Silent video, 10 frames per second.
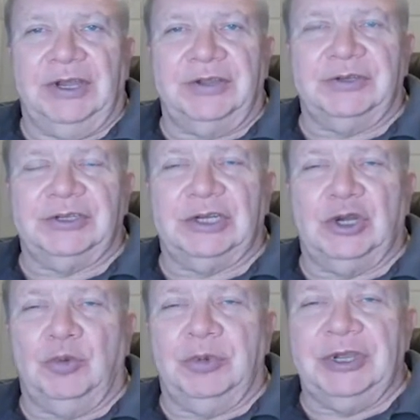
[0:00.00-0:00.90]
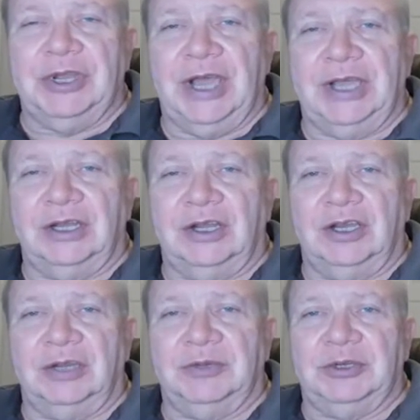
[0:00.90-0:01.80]
there was an open
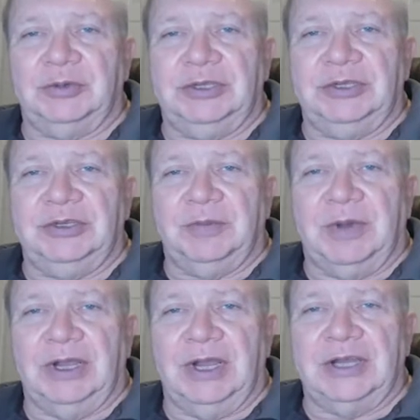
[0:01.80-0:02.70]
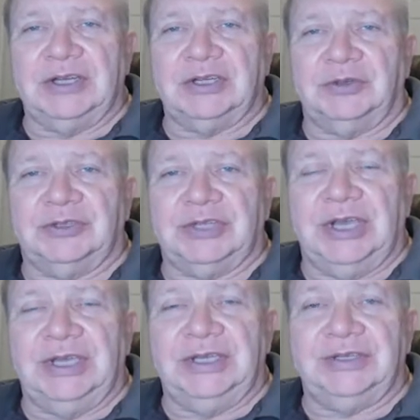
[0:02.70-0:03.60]
dialogue between the biological
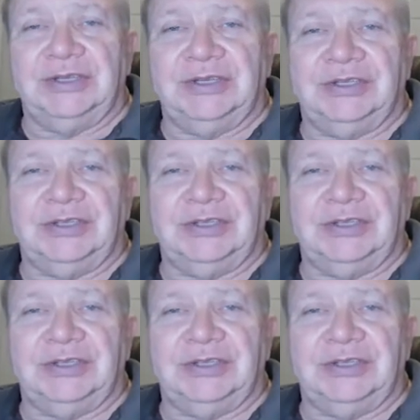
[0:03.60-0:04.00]
sciences,